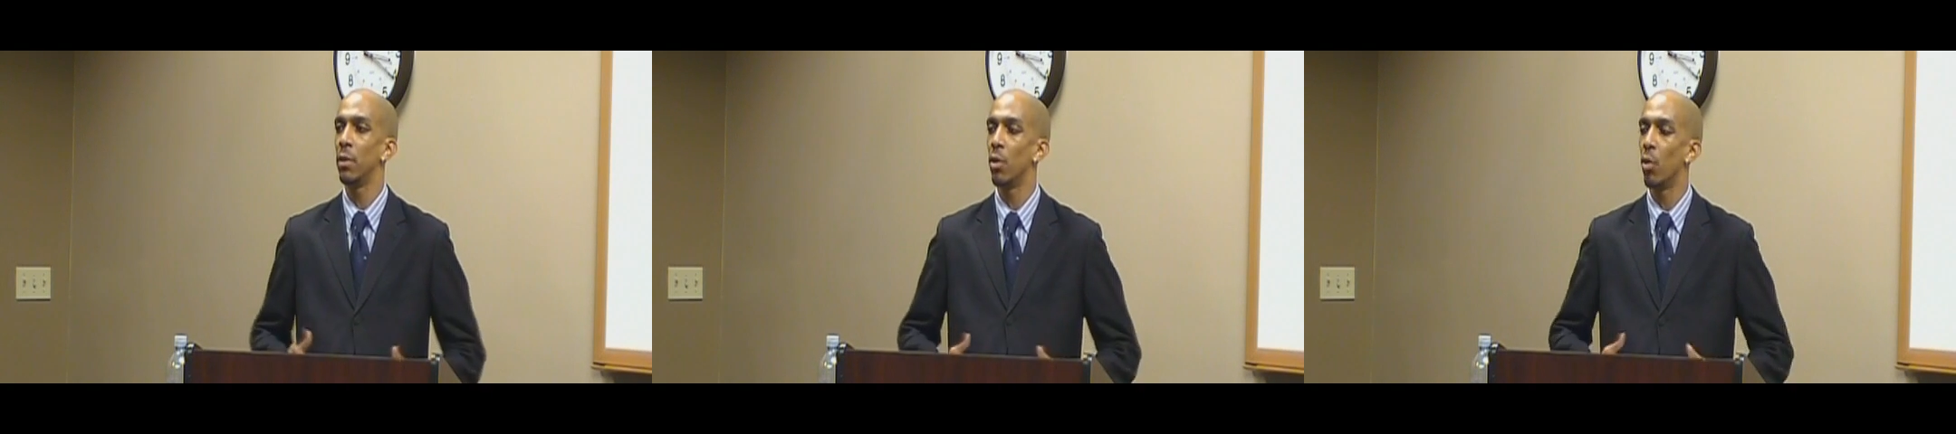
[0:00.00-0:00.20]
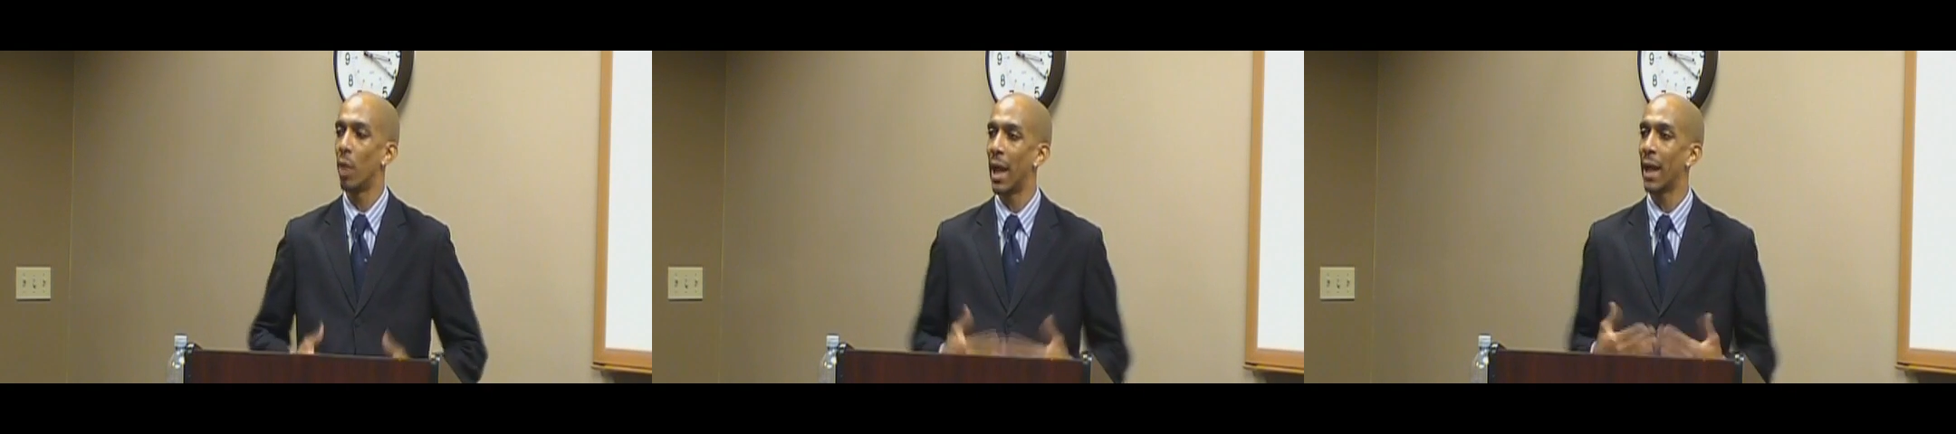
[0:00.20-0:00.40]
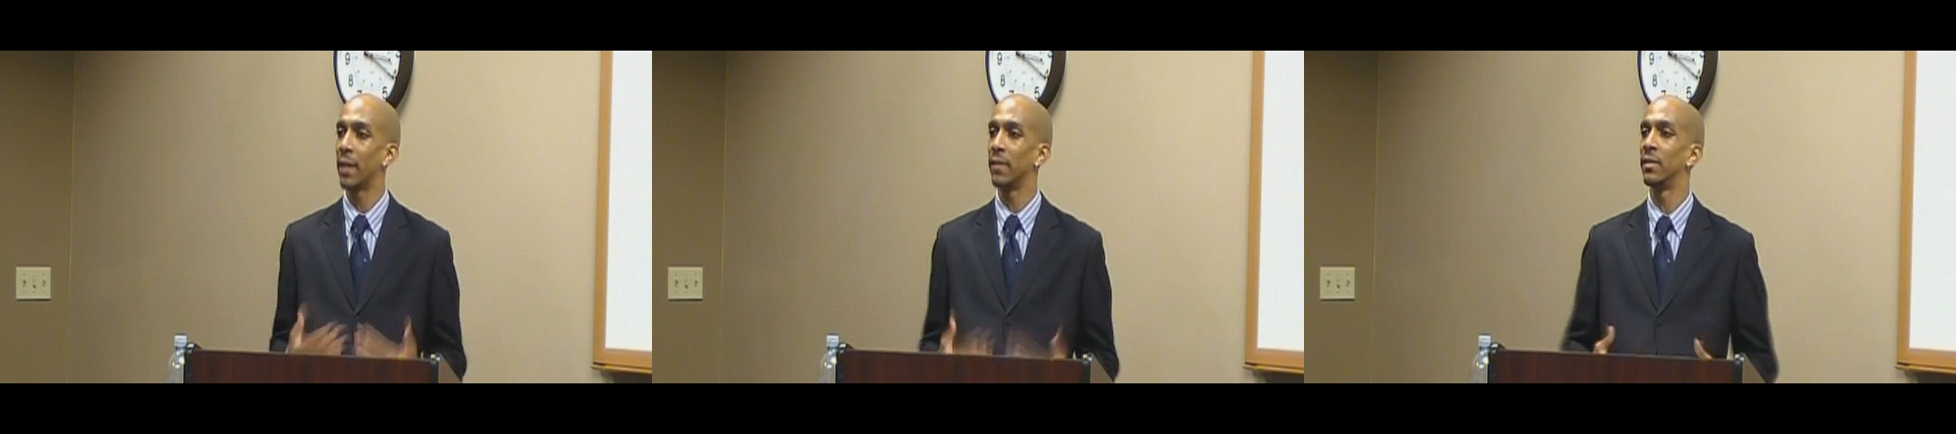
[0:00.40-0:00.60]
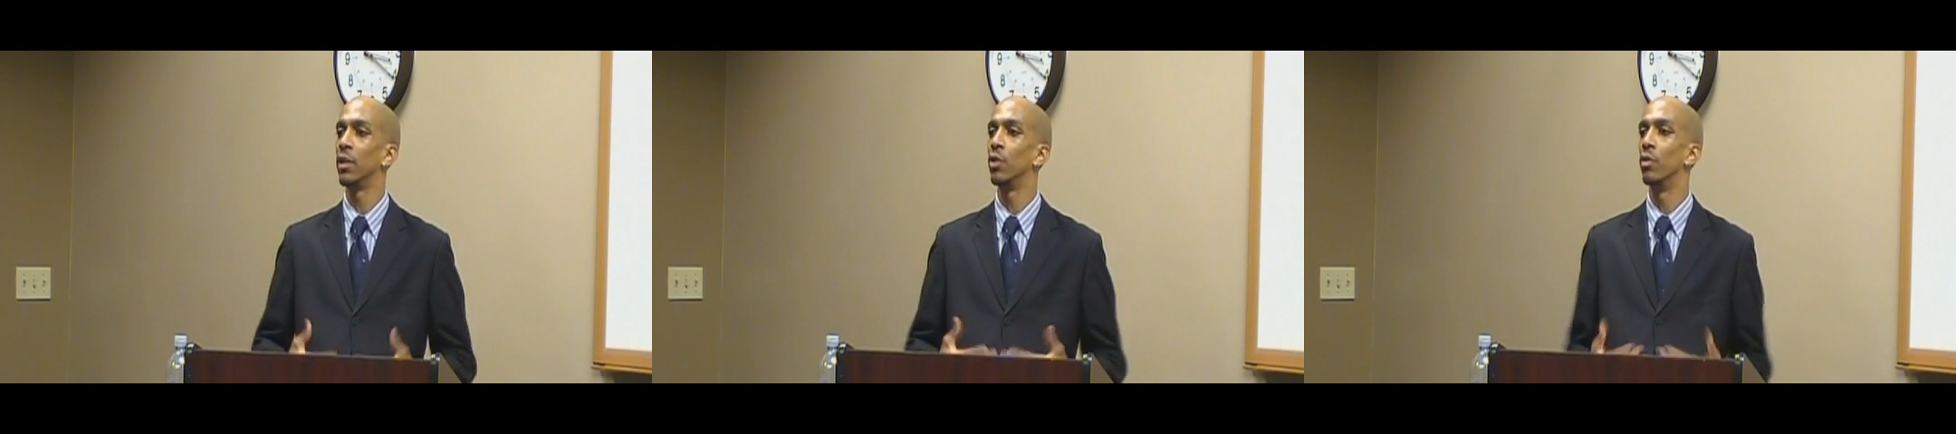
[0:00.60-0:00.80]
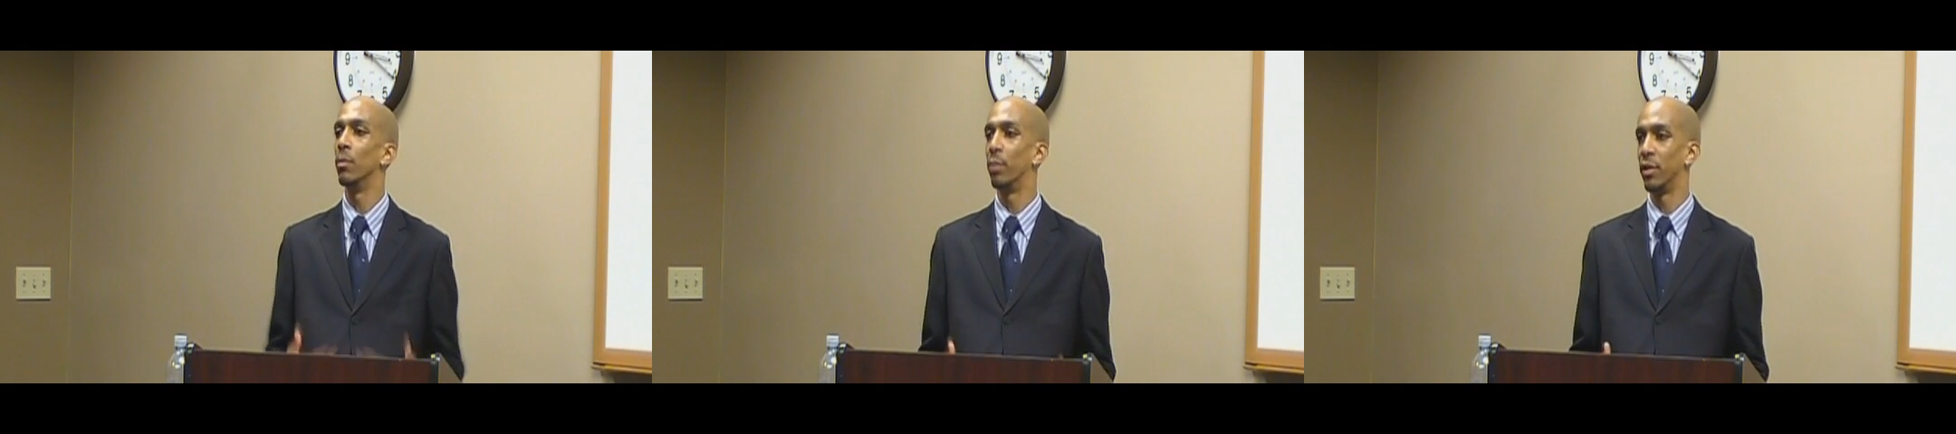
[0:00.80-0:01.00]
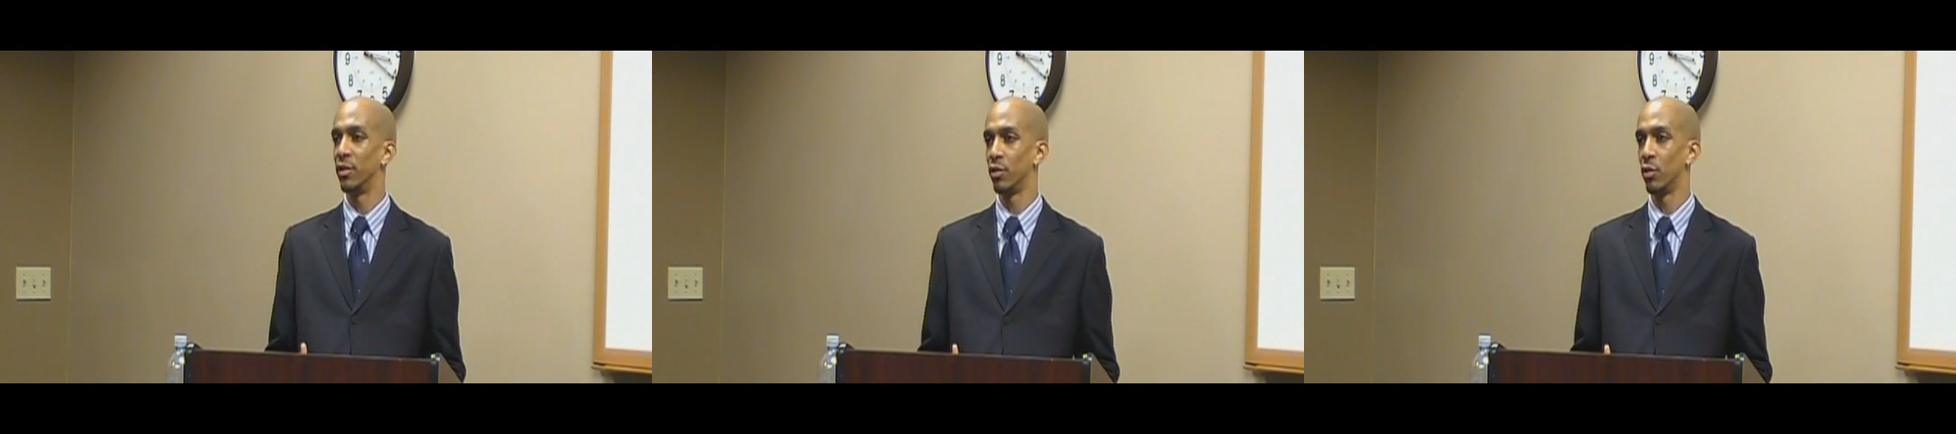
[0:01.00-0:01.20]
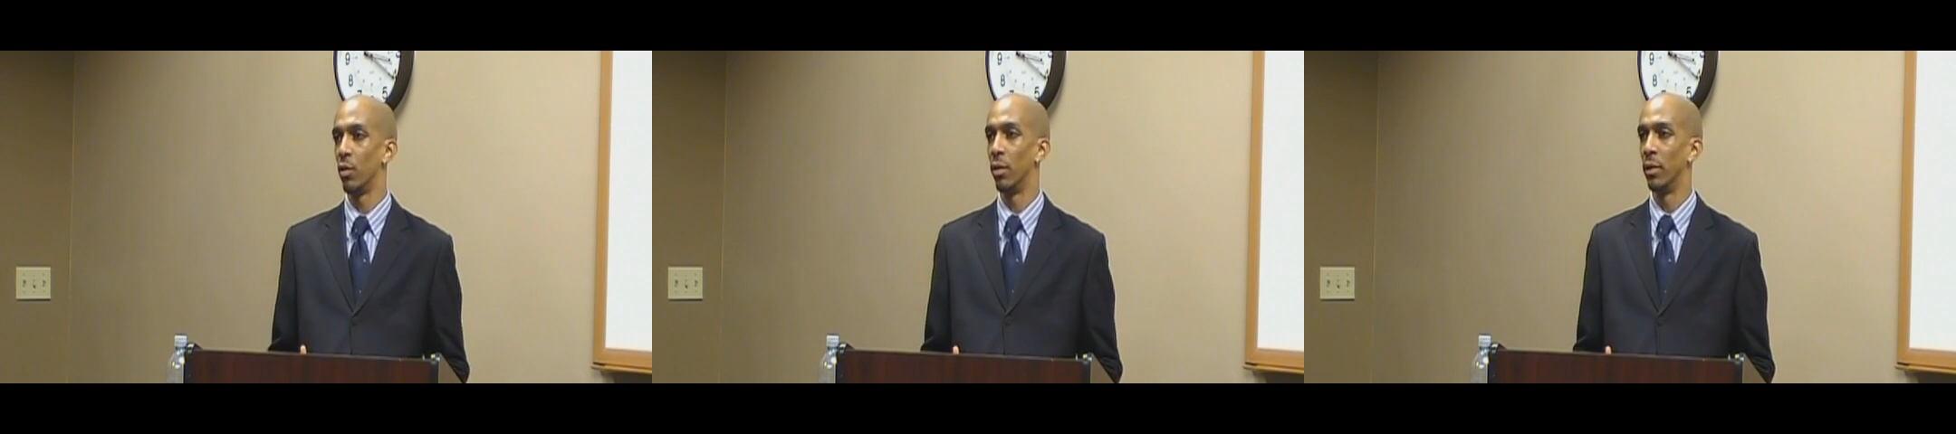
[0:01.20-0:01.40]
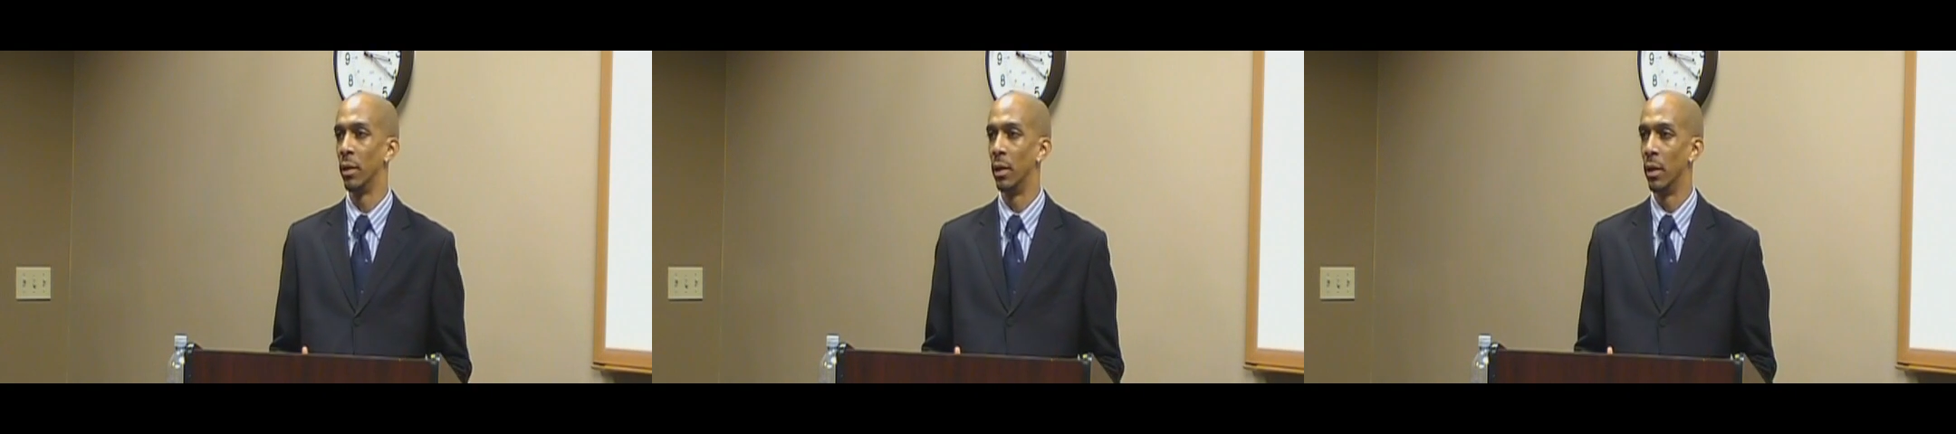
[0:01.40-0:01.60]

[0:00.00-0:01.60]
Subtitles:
or will I continue to push on?